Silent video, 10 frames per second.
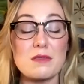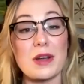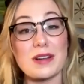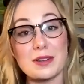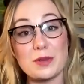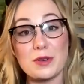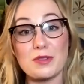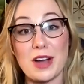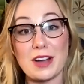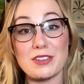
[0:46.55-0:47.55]
sprayed a little bit
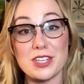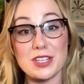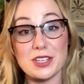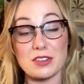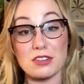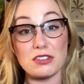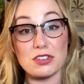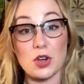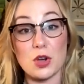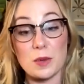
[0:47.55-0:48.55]
of nitrogen to
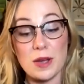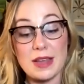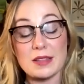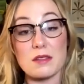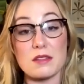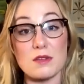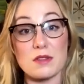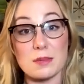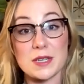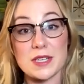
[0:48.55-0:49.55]
disturb the
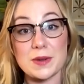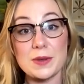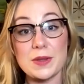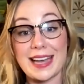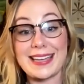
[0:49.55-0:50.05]
surface material,